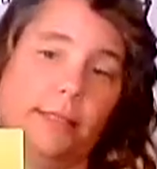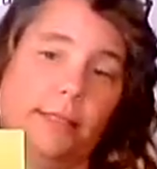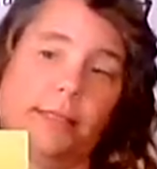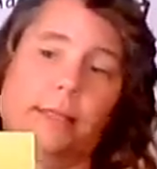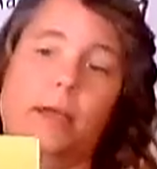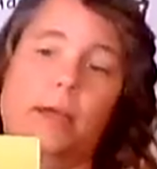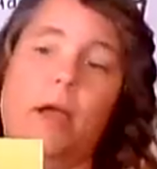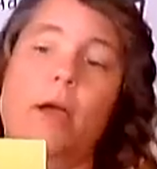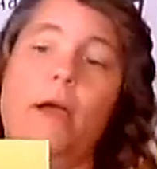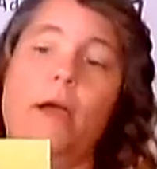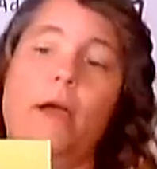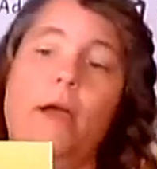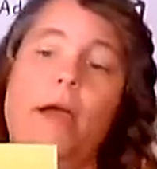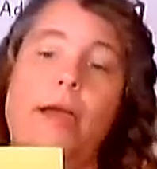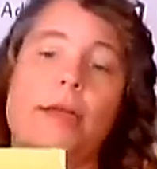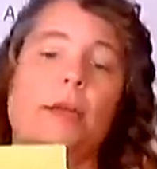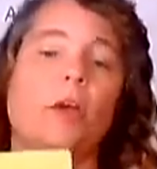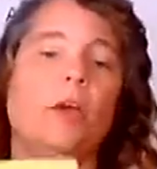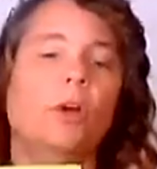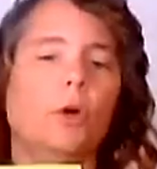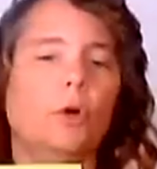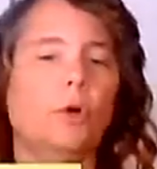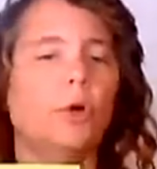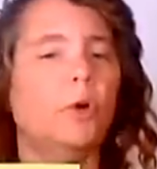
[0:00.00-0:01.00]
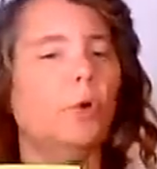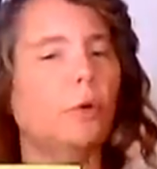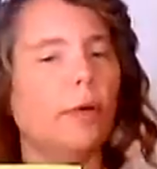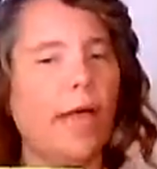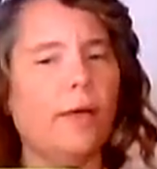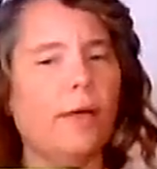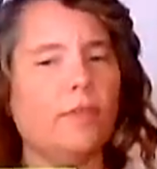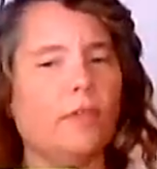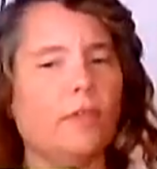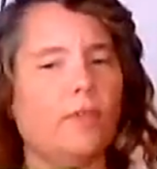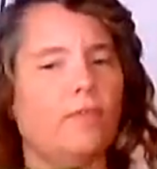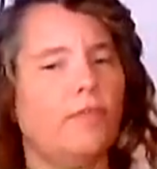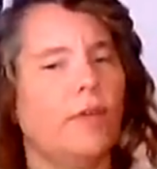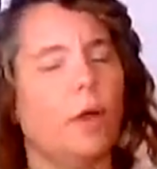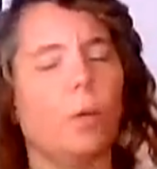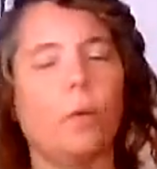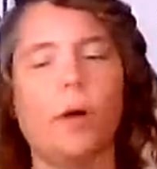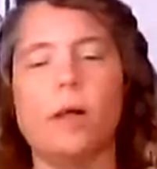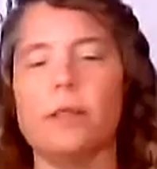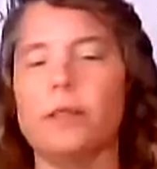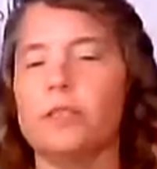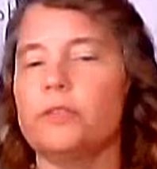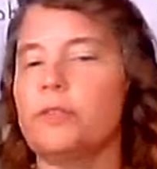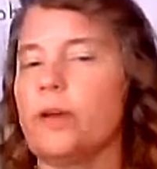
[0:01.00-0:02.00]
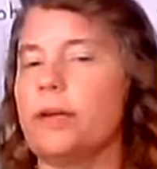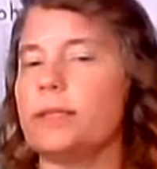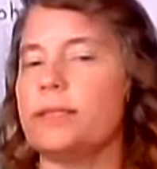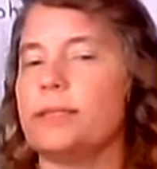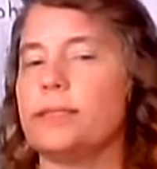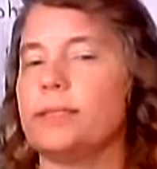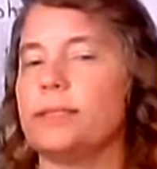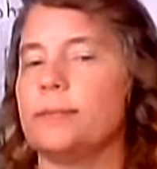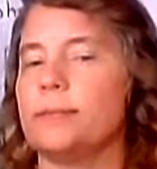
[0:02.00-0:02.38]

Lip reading: All right. Who gave the farewell address?